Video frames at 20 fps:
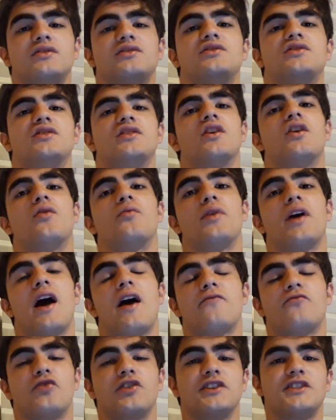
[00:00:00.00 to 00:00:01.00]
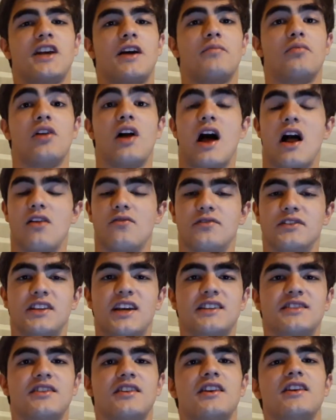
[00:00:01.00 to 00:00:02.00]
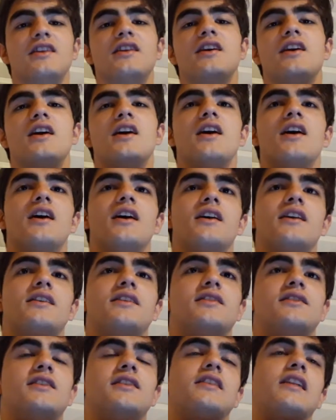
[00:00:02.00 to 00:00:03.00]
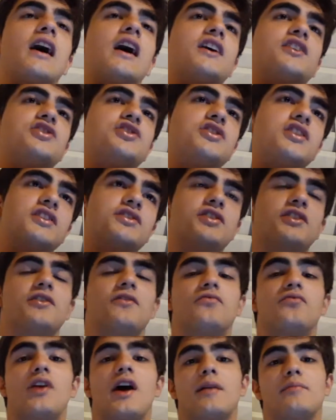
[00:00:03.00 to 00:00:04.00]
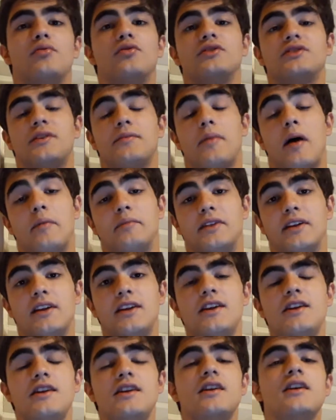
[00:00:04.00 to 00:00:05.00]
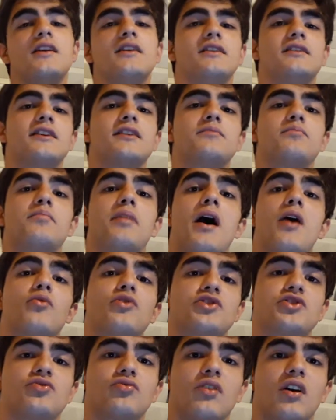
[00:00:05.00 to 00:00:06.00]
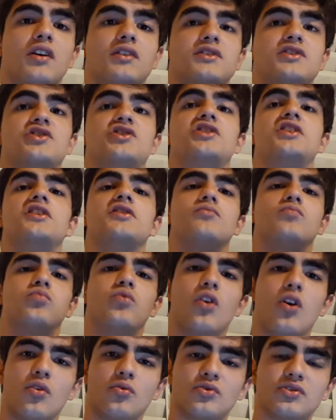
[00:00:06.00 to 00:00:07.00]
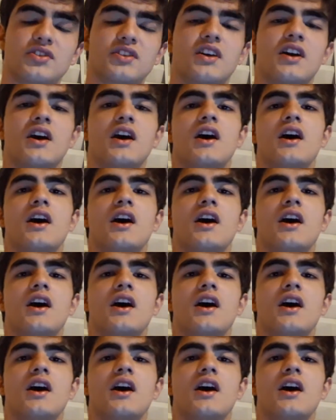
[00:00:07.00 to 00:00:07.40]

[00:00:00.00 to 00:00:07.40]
So we have, for example, Alpha Destiny. He did a shit ton of rack pulls above the knee. He did power shrugs, cheated rows.